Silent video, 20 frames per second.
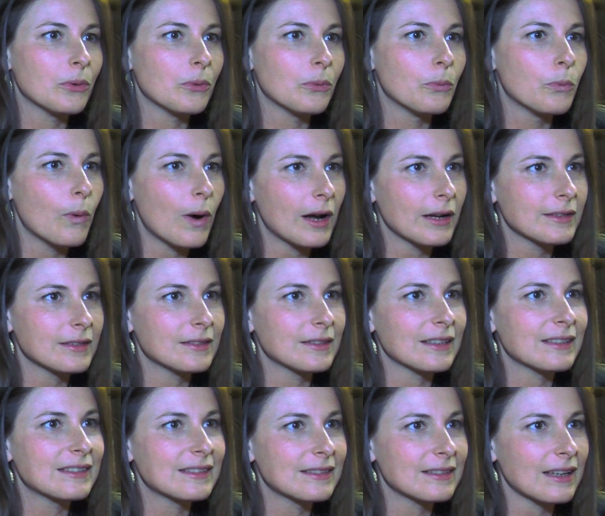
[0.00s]
what the
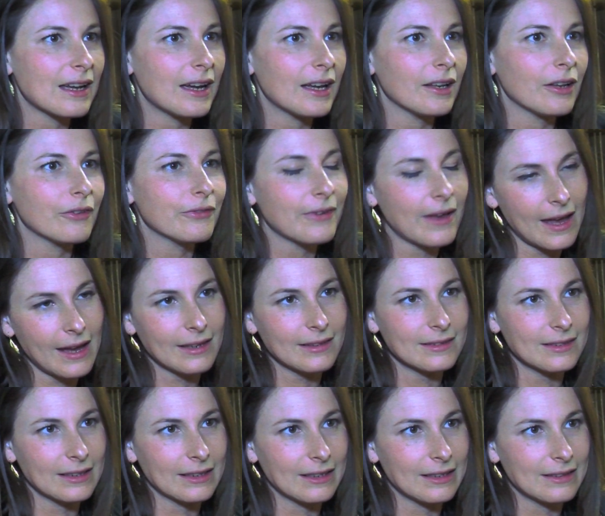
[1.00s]
style of
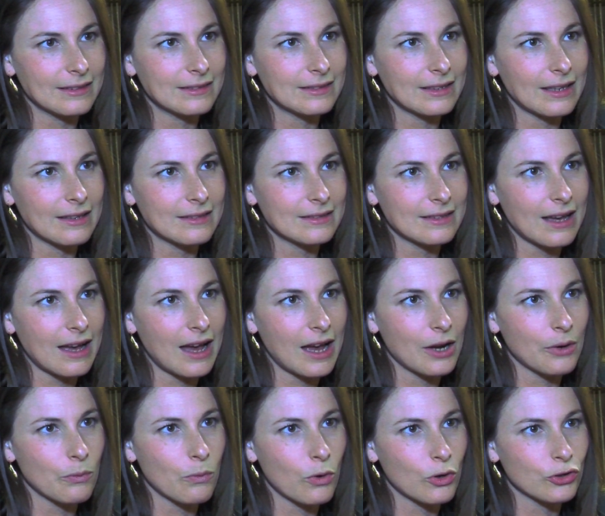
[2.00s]
acting is that
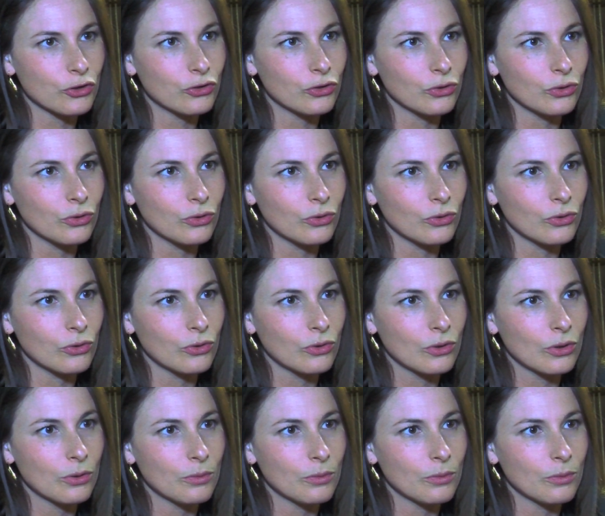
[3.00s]
I want to